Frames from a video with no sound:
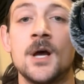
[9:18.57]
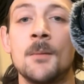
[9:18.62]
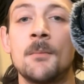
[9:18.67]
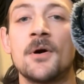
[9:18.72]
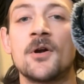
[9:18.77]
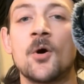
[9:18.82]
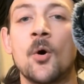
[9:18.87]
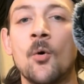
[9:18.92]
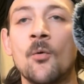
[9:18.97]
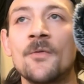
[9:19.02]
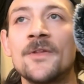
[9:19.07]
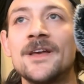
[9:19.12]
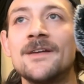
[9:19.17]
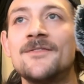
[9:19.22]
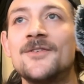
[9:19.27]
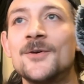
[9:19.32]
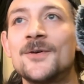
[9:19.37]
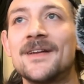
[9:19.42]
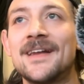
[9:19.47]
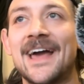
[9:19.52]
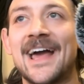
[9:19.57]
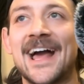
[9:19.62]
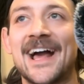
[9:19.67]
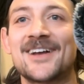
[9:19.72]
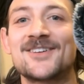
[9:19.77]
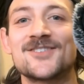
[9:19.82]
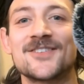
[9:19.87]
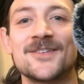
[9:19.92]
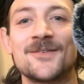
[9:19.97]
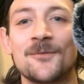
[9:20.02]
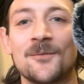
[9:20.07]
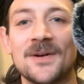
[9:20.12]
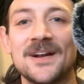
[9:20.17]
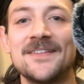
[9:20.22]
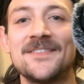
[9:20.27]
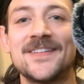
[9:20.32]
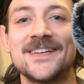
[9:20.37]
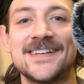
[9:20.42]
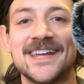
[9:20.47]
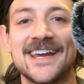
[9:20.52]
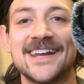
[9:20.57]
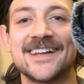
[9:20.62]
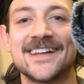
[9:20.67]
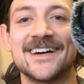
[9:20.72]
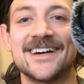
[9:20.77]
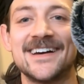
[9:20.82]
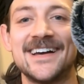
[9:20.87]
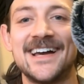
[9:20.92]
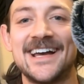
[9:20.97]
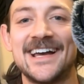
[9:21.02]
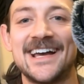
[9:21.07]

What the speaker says: but only if you can actually read the data.